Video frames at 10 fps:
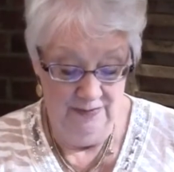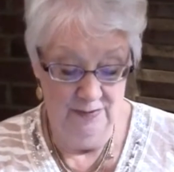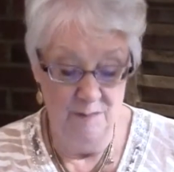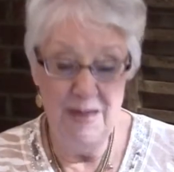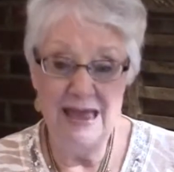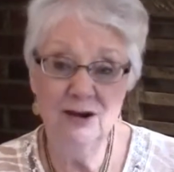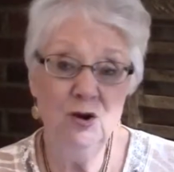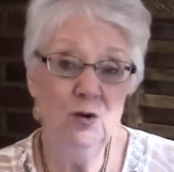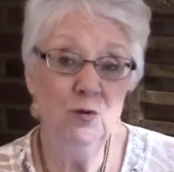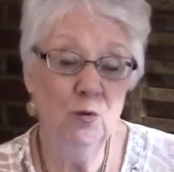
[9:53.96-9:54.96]
the man
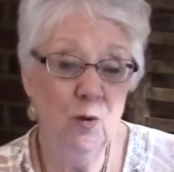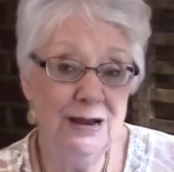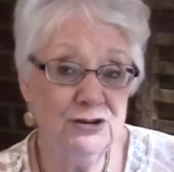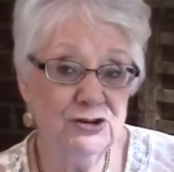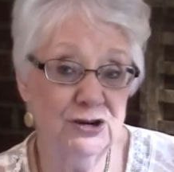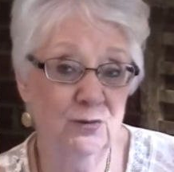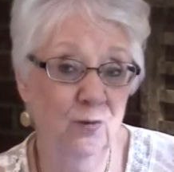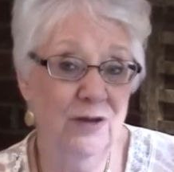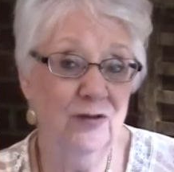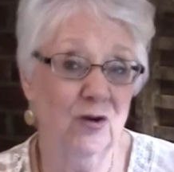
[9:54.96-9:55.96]
who questioned
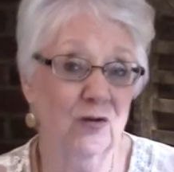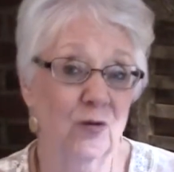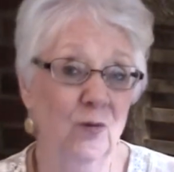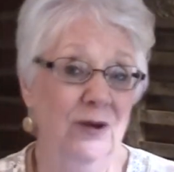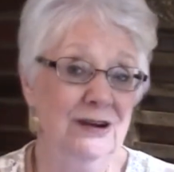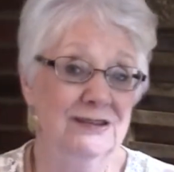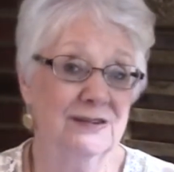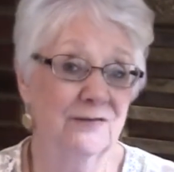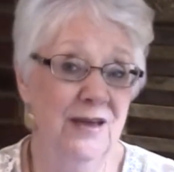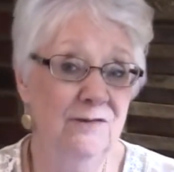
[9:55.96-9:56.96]
whether the windows
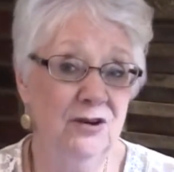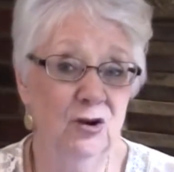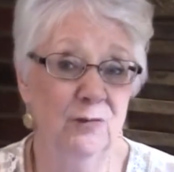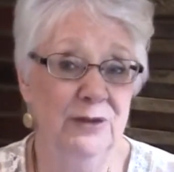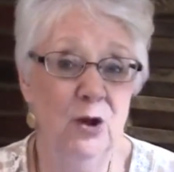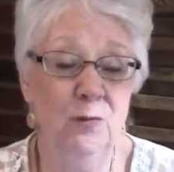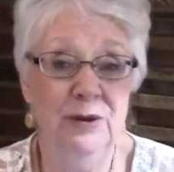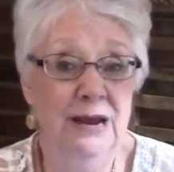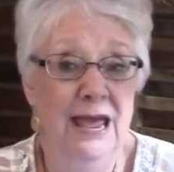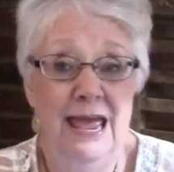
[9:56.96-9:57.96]
of heaven could be
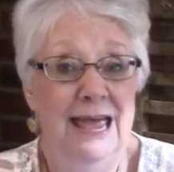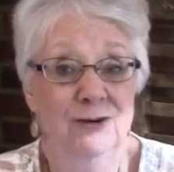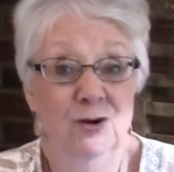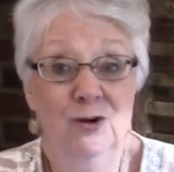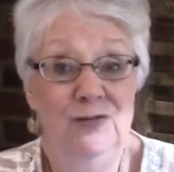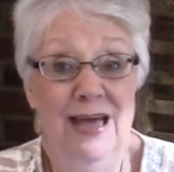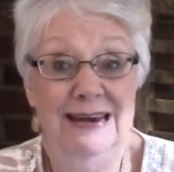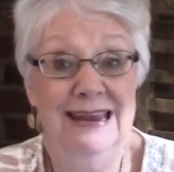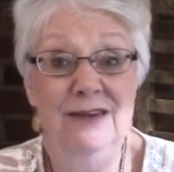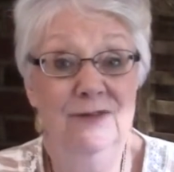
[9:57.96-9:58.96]
opened and could
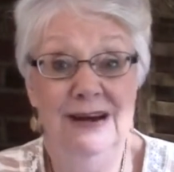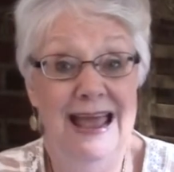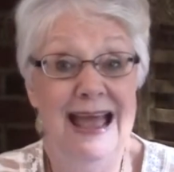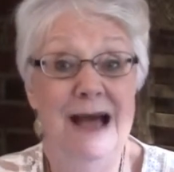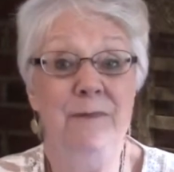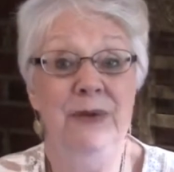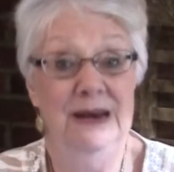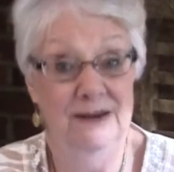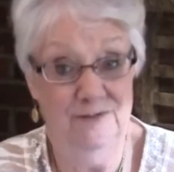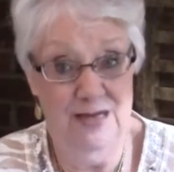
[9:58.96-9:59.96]
that even
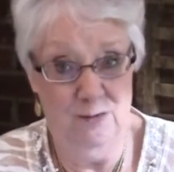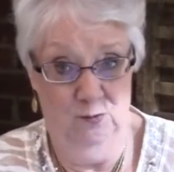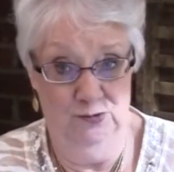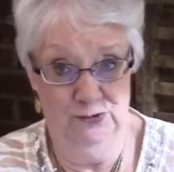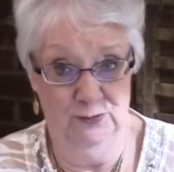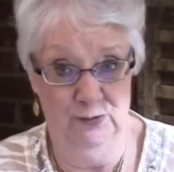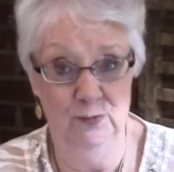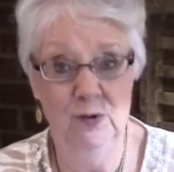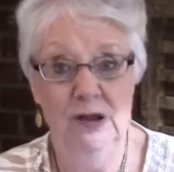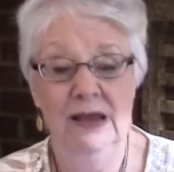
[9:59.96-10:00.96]
happen if that were
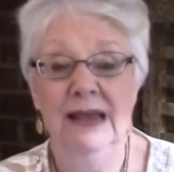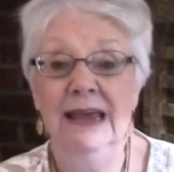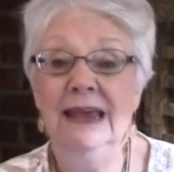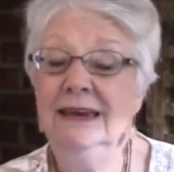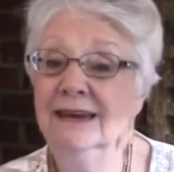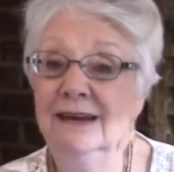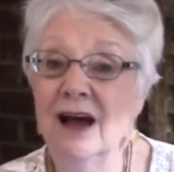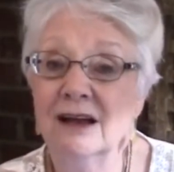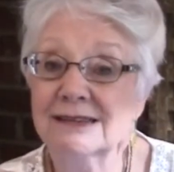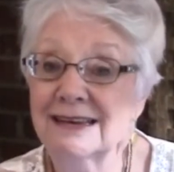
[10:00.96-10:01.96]
true, he did
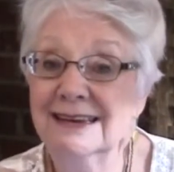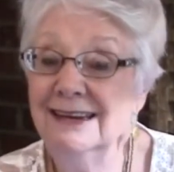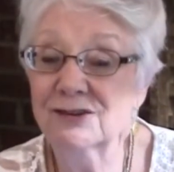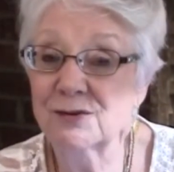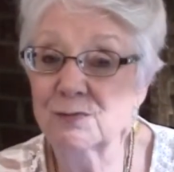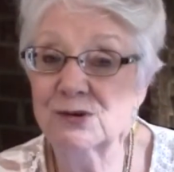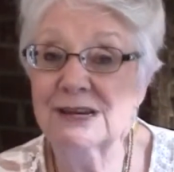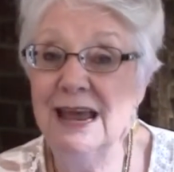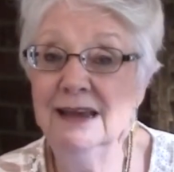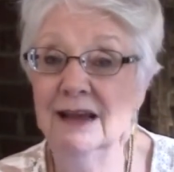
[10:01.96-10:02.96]
not get to
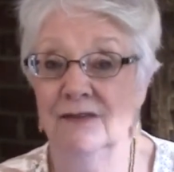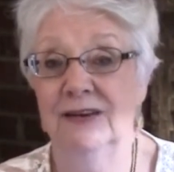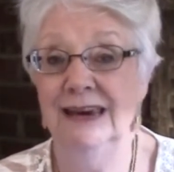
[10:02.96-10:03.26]
partake of